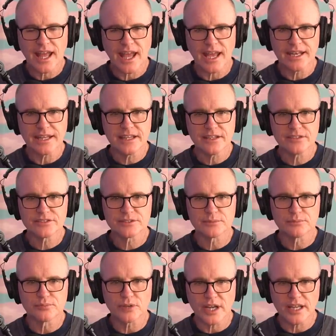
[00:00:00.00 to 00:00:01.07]
And he used to
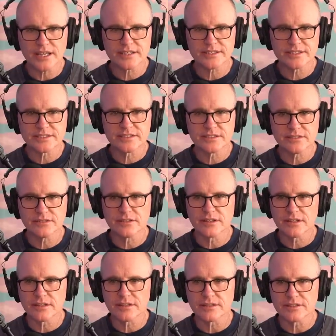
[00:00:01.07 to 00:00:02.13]
bring us to
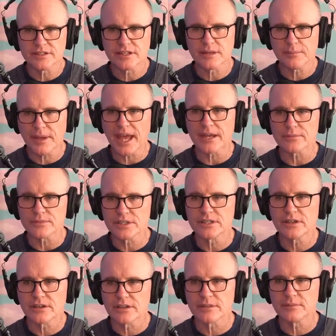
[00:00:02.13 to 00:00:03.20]
the Met. We'd
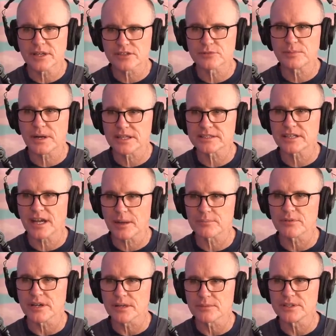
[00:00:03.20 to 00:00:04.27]
go to the Metropolitan
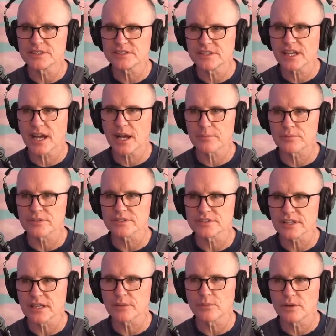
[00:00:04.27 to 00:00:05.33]
Opera and we'd see operas
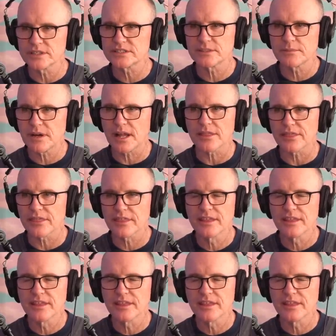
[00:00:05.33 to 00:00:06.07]
like once a month.